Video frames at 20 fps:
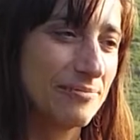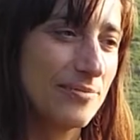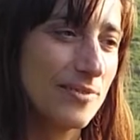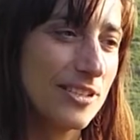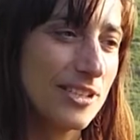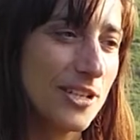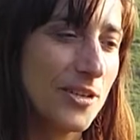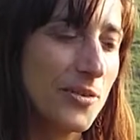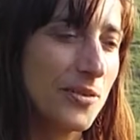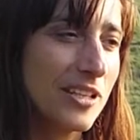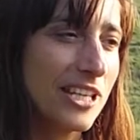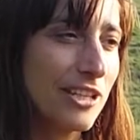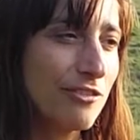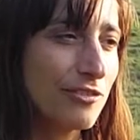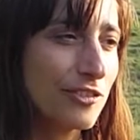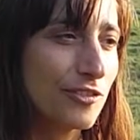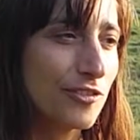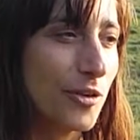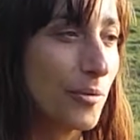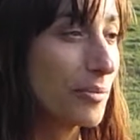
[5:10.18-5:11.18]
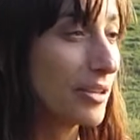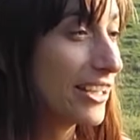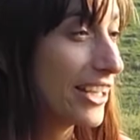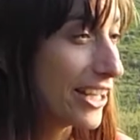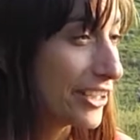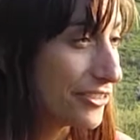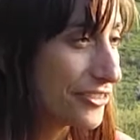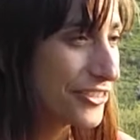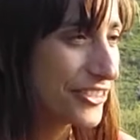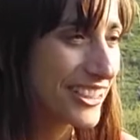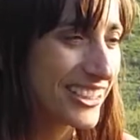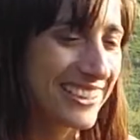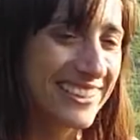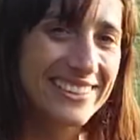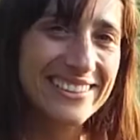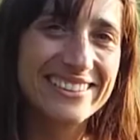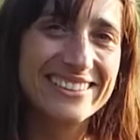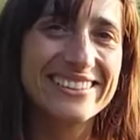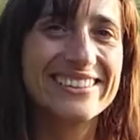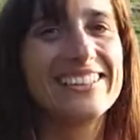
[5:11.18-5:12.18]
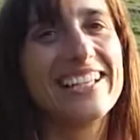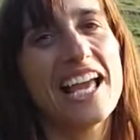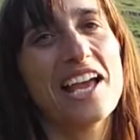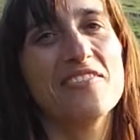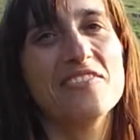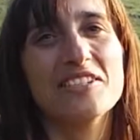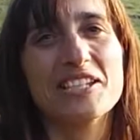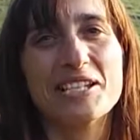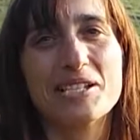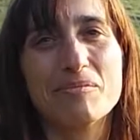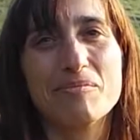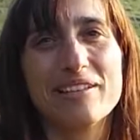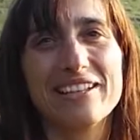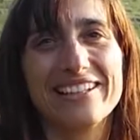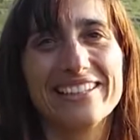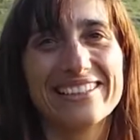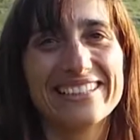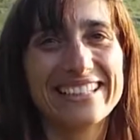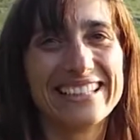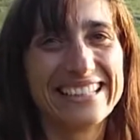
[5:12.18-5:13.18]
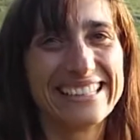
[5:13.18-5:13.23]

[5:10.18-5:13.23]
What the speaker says: So gift from gift, heaven is built.